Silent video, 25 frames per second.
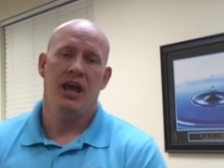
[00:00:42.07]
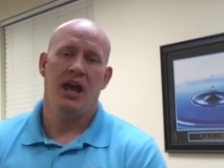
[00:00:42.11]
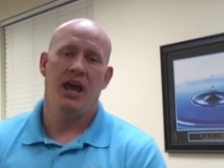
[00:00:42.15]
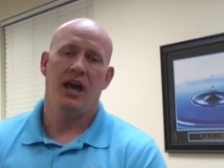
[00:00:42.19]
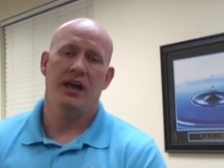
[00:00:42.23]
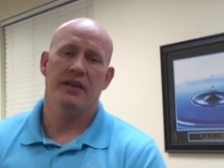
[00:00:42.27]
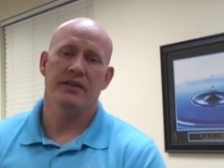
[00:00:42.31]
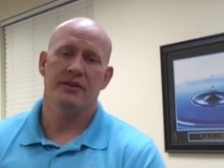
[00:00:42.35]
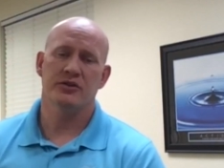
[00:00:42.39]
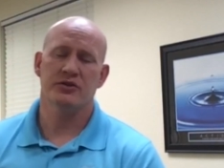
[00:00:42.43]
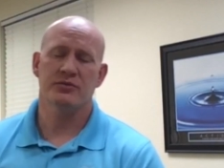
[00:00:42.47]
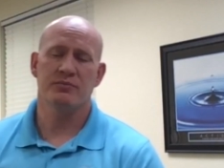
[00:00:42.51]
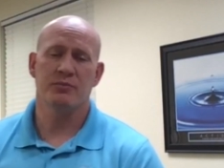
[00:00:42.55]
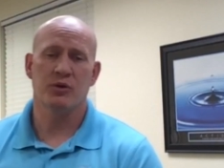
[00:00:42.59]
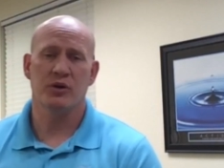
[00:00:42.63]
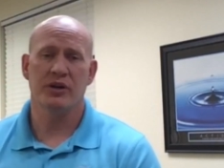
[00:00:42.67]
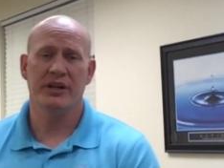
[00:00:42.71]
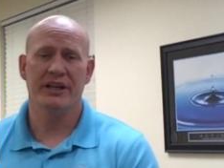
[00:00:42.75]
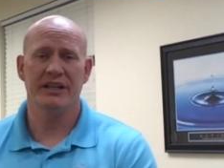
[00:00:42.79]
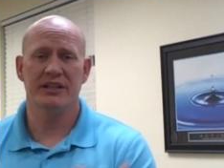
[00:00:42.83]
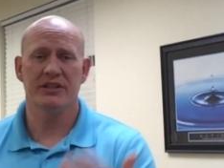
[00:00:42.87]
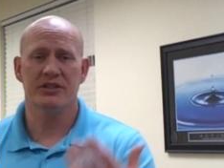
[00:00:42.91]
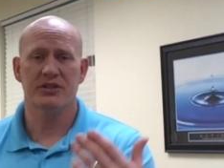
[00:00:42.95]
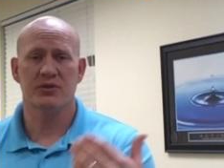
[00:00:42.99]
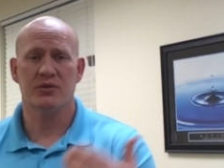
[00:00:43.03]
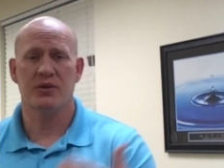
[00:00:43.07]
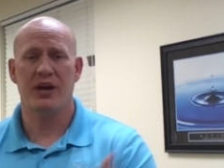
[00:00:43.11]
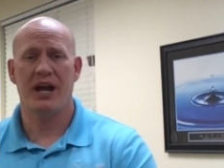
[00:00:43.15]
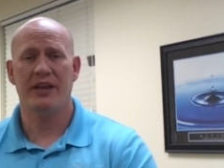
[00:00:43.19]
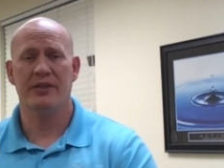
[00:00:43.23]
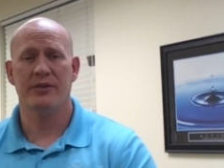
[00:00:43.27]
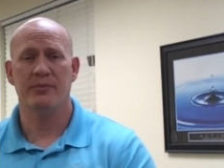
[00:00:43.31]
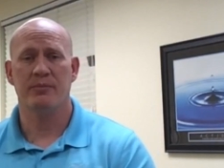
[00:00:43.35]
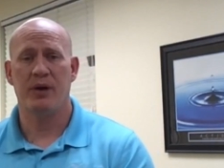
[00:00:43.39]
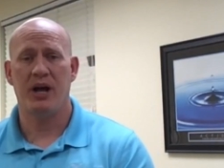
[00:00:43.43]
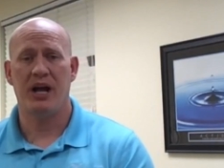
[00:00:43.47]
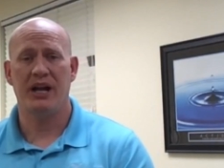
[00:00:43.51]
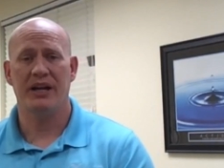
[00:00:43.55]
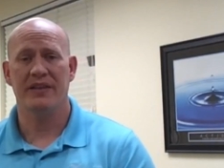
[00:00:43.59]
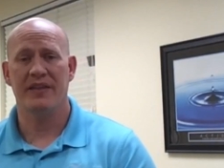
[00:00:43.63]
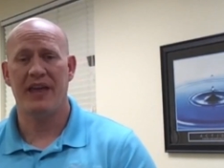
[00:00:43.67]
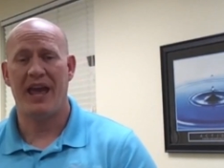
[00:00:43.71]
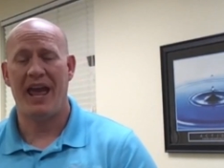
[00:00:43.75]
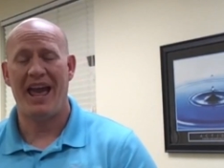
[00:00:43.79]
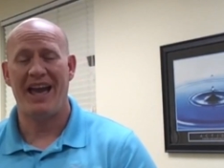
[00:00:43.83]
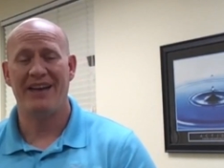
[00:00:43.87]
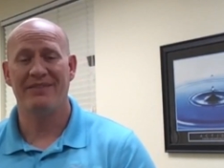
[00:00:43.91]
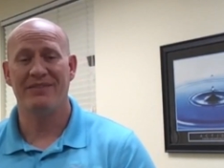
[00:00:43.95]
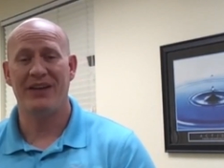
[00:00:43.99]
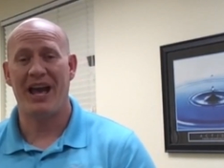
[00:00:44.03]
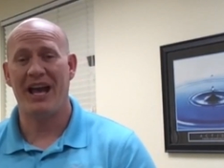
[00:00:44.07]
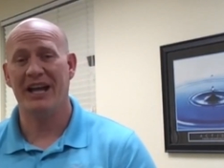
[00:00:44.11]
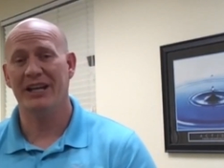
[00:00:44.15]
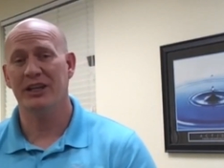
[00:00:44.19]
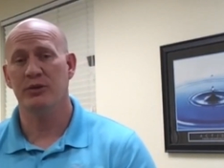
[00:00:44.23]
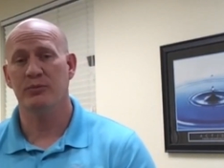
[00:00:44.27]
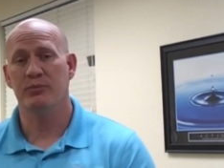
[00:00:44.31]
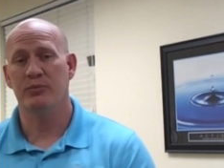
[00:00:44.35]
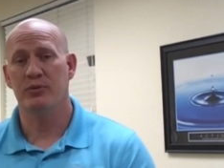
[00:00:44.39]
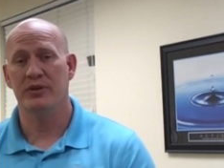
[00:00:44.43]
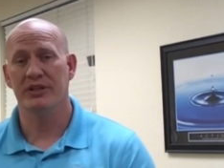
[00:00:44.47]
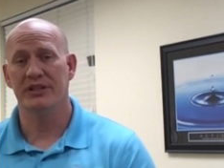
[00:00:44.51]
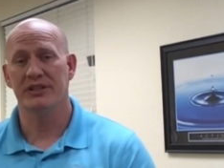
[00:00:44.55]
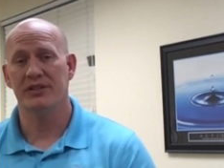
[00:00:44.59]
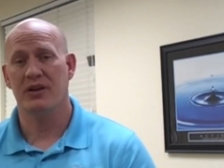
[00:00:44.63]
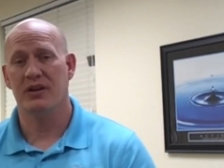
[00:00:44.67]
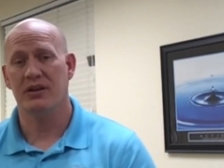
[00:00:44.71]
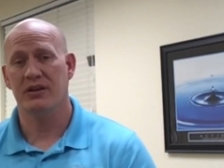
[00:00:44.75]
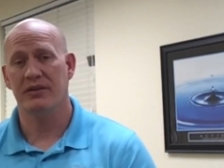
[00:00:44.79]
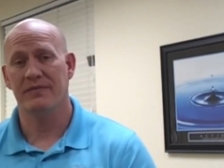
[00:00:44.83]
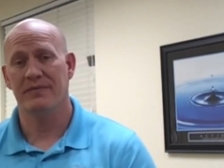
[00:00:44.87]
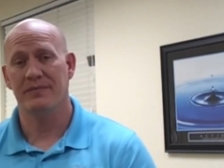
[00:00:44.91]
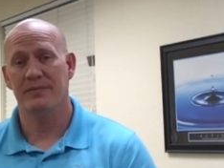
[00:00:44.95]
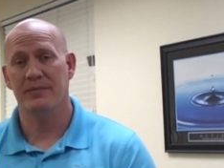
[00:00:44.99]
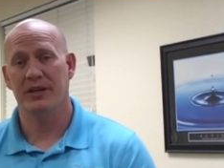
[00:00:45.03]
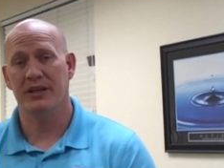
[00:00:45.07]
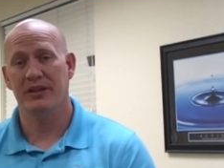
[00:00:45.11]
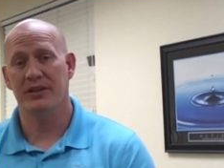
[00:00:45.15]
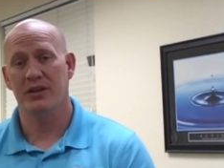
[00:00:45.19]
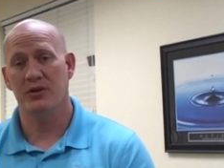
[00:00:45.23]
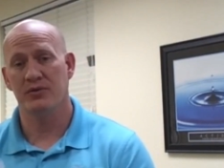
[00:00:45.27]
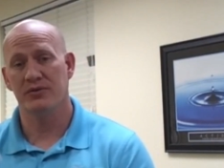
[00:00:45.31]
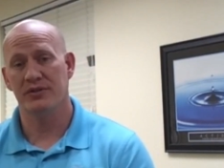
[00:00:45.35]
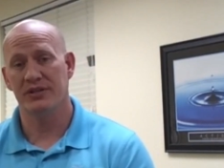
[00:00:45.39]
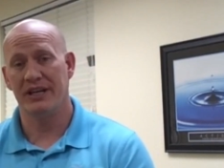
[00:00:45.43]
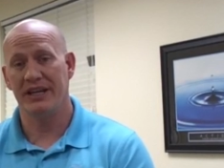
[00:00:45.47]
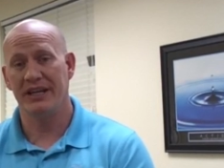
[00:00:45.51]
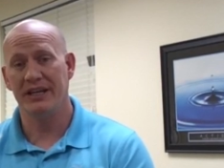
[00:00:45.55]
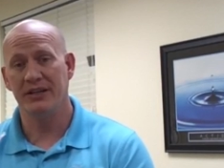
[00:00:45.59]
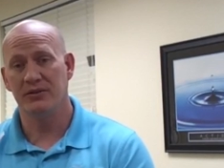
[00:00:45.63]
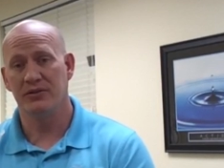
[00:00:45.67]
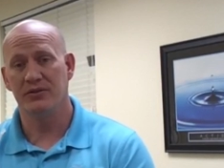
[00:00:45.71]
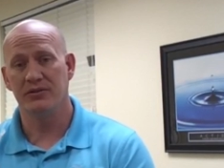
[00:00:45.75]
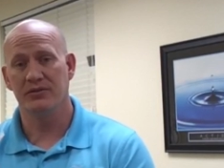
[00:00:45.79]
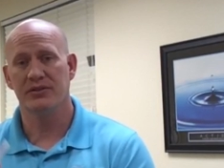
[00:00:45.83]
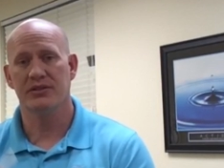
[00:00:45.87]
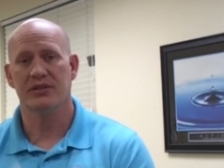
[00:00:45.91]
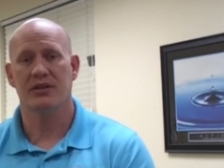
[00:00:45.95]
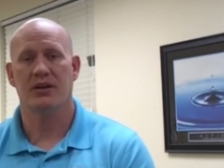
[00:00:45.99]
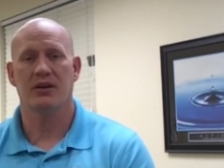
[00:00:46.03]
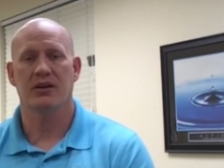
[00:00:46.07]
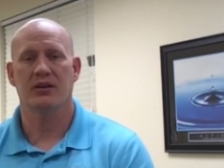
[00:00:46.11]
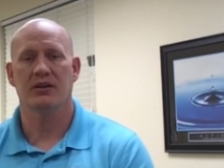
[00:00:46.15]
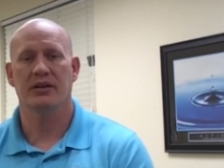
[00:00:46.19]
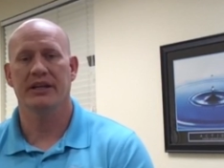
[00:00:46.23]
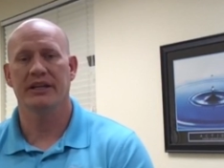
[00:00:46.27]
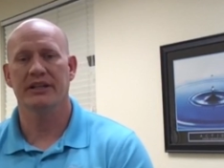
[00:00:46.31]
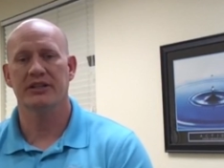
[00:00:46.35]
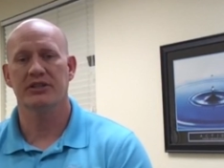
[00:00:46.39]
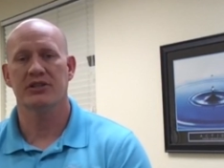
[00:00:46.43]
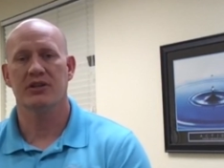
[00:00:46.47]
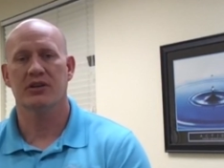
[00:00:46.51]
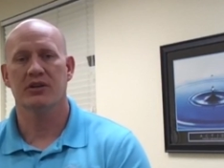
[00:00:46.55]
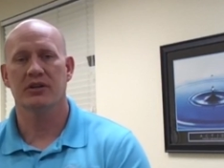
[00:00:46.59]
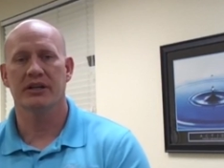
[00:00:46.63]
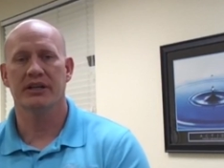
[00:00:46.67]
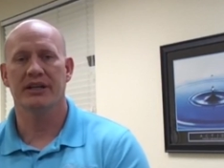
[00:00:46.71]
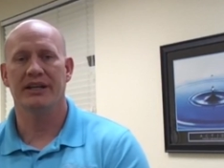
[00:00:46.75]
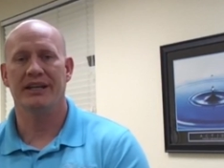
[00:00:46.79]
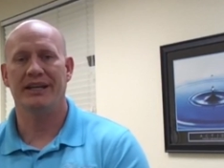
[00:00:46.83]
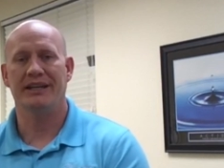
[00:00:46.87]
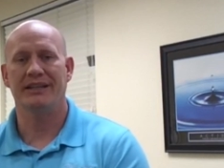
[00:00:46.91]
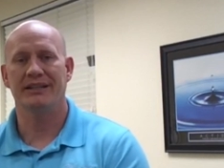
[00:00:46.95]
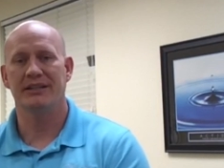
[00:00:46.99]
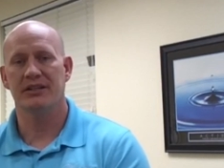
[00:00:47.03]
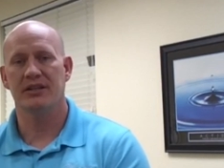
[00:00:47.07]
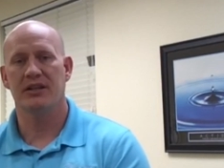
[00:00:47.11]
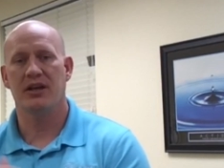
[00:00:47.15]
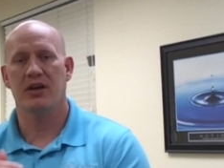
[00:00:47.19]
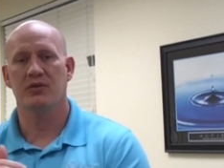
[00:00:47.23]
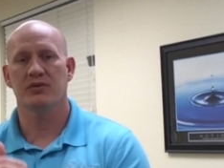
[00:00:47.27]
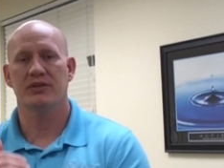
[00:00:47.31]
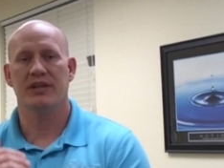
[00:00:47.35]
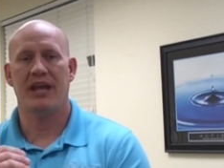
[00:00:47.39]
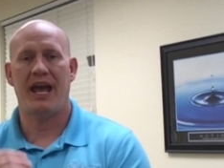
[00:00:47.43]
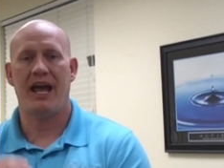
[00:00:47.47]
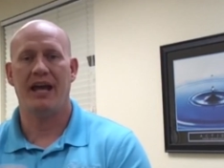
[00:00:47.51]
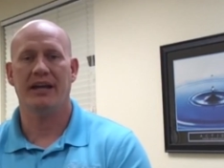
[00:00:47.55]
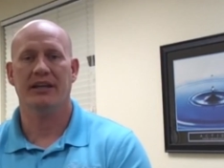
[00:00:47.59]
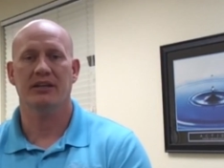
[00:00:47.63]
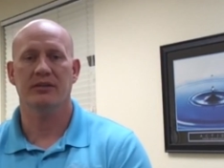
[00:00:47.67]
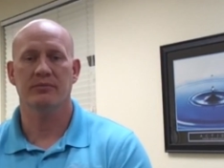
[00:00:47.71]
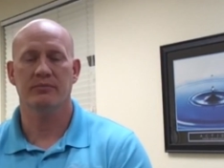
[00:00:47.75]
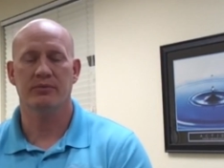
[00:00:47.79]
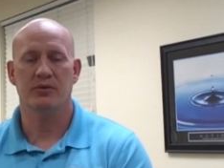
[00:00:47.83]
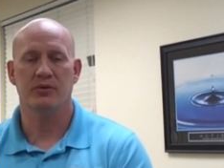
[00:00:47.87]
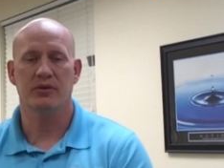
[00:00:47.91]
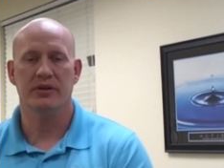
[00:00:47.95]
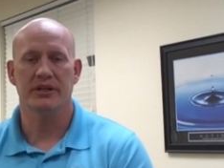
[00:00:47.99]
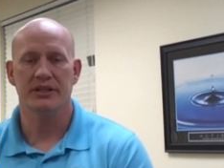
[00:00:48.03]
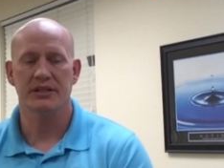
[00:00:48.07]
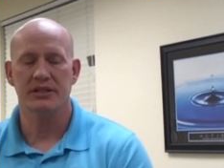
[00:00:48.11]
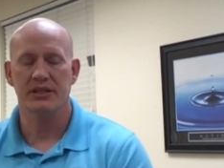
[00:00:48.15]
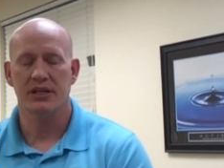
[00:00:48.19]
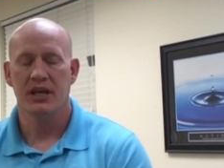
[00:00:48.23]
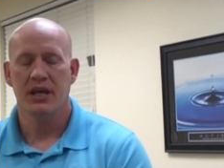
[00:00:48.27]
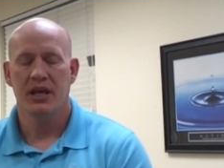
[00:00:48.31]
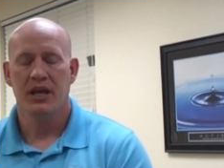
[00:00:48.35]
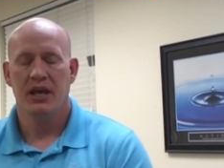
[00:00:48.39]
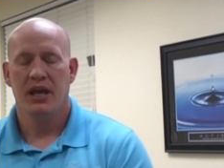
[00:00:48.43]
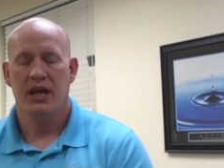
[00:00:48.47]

Uh, there's meridians throughout the body that have acupoints on them, and those needles are inserted into those acupoints,